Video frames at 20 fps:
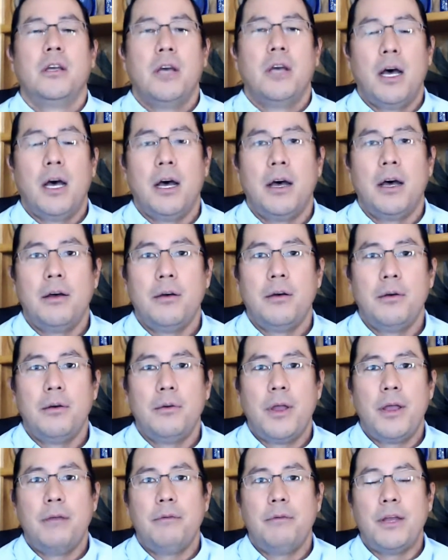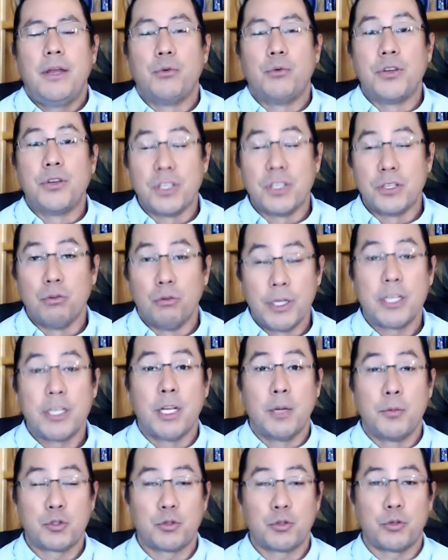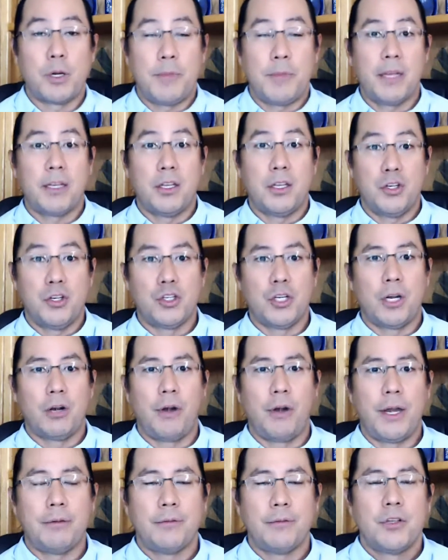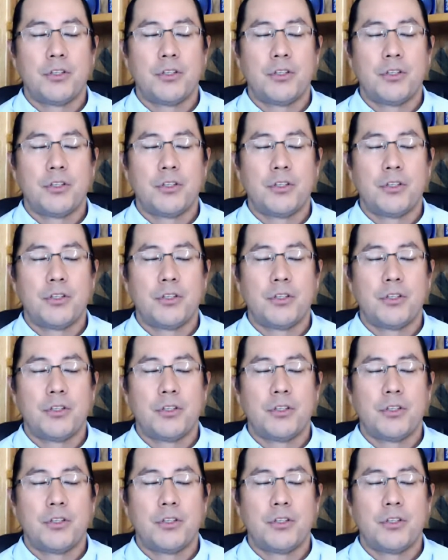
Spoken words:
and residual income stream that it can generate.